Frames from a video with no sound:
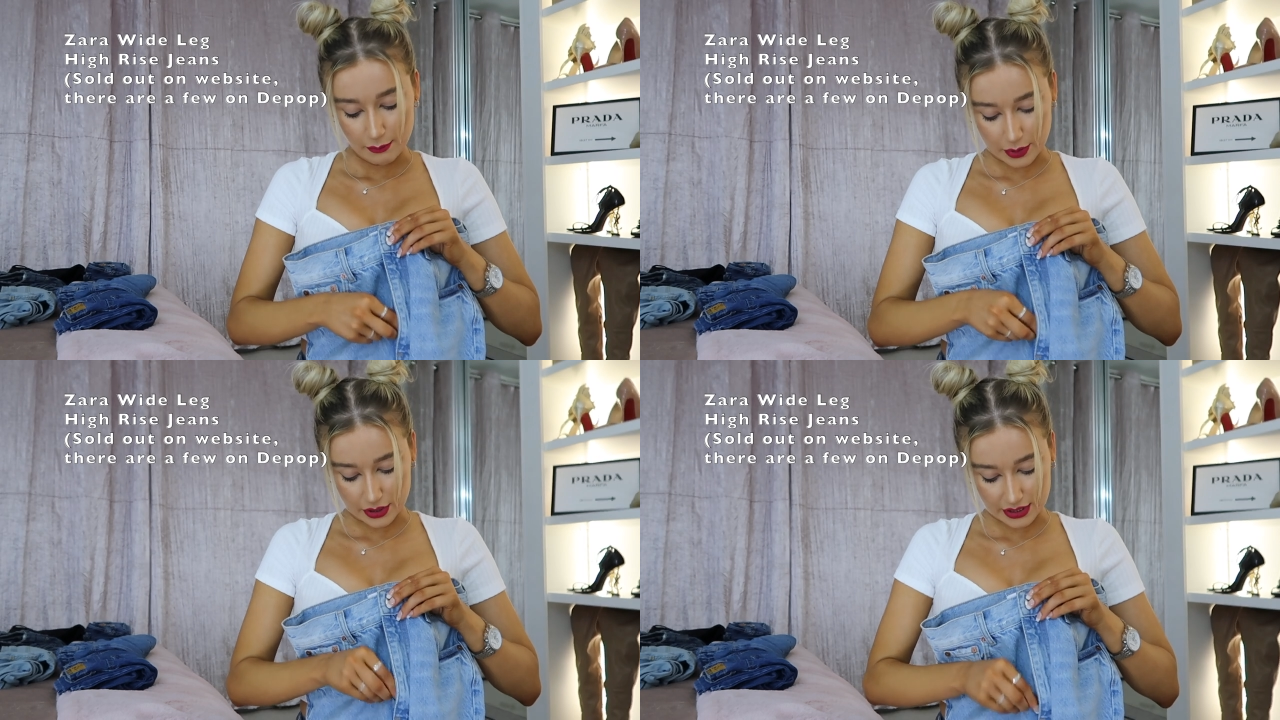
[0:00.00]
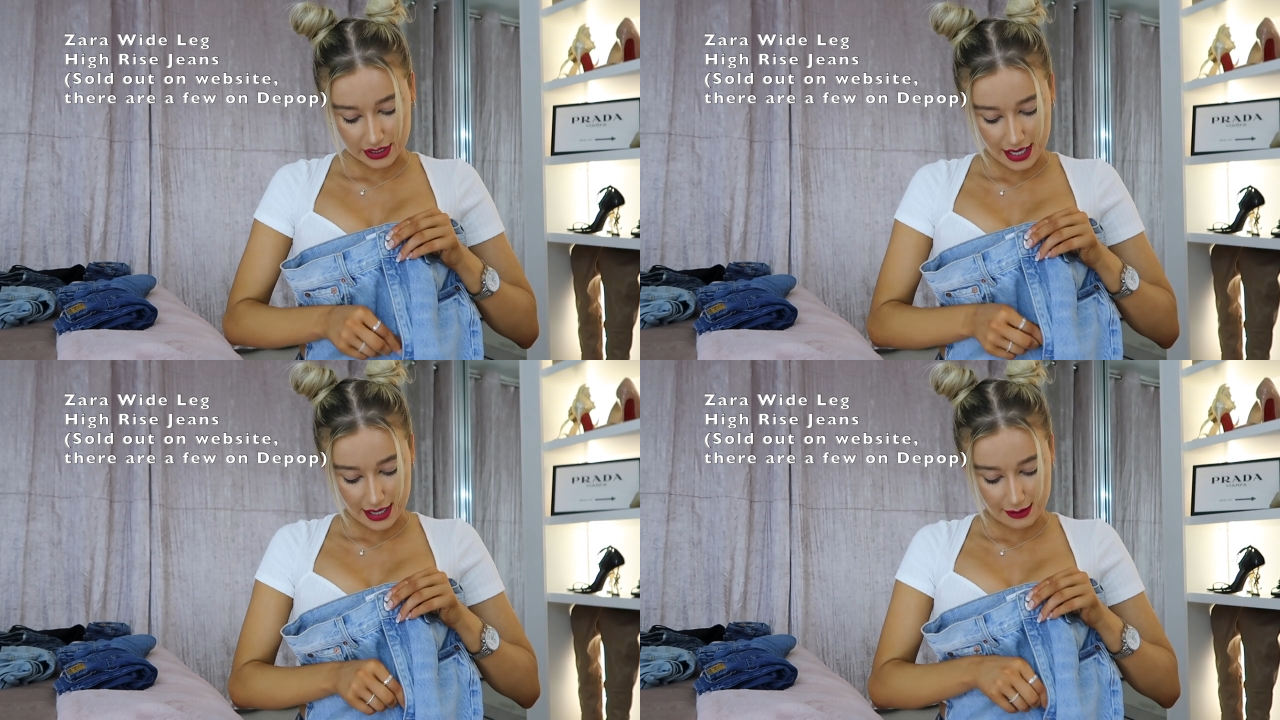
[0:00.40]
But
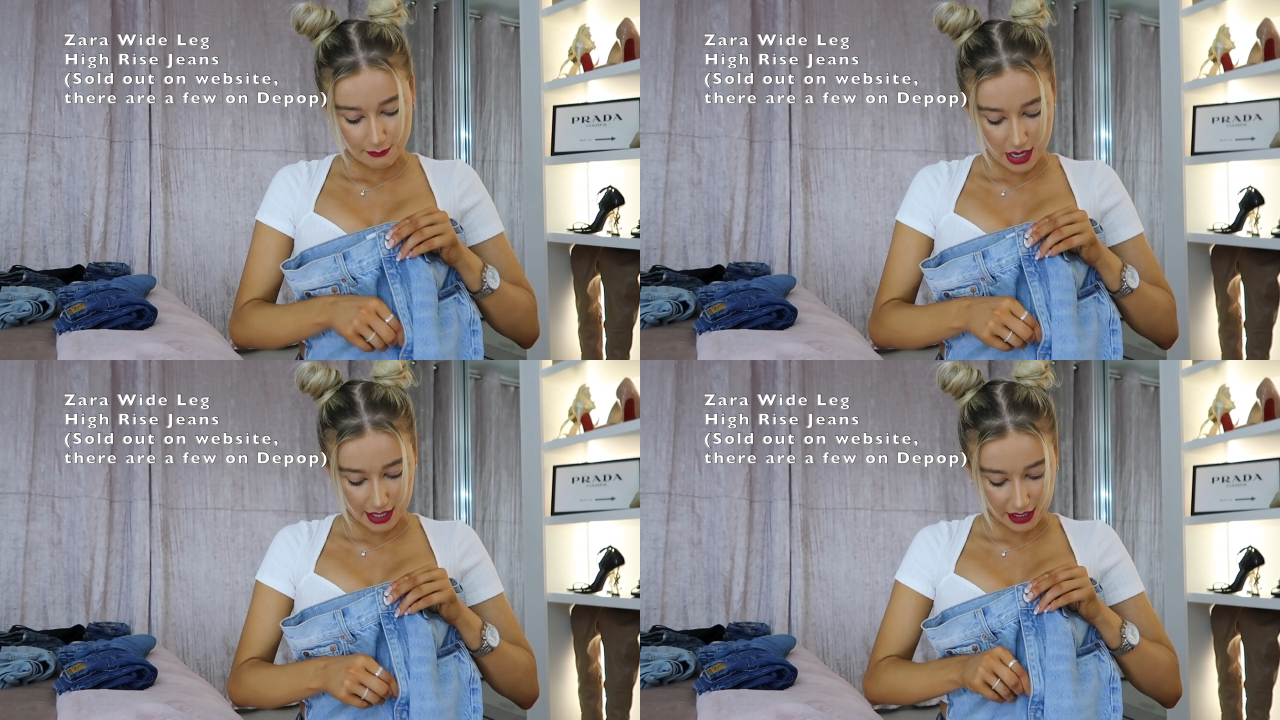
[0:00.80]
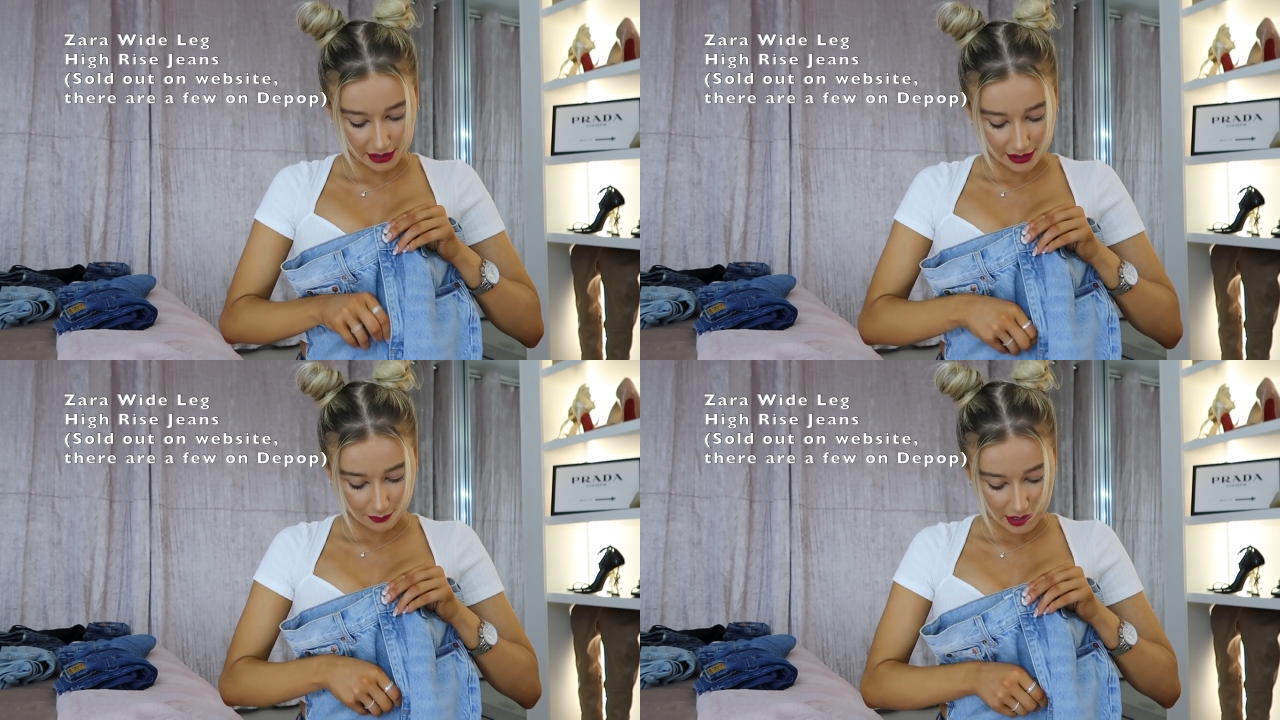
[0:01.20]
I
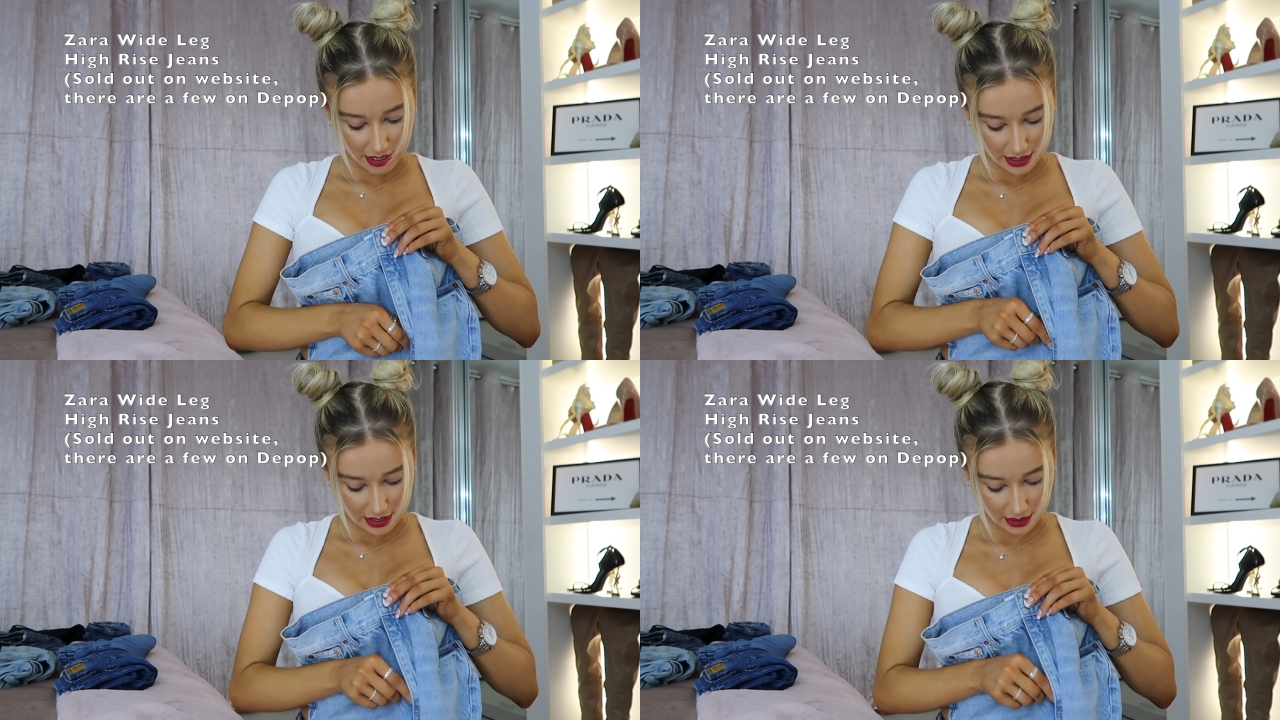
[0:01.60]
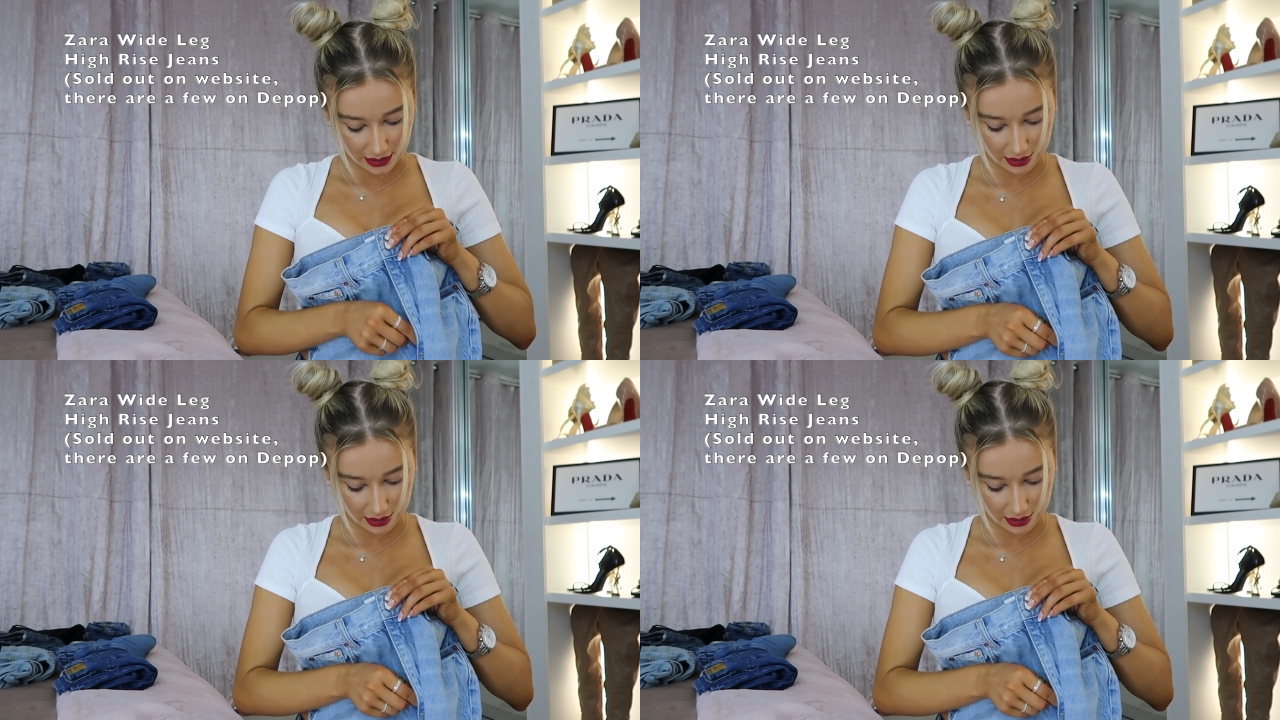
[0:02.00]
got them in